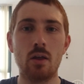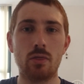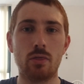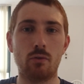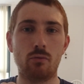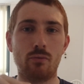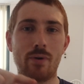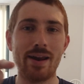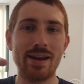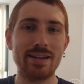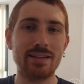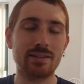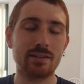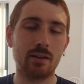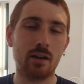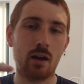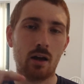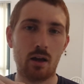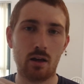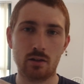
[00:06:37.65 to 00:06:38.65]
the rate,
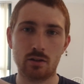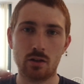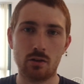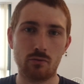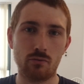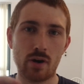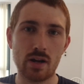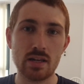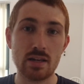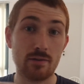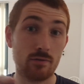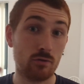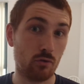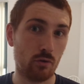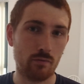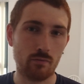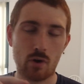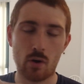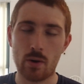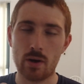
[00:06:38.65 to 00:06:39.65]
uh, so the rate if you're
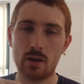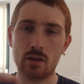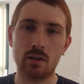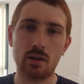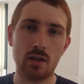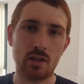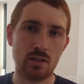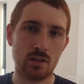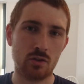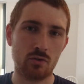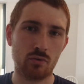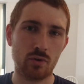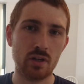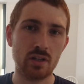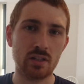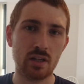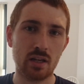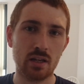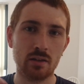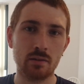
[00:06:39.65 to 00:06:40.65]
in rowing is
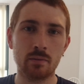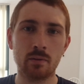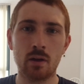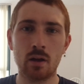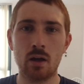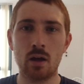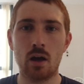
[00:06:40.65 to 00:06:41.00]
increasing.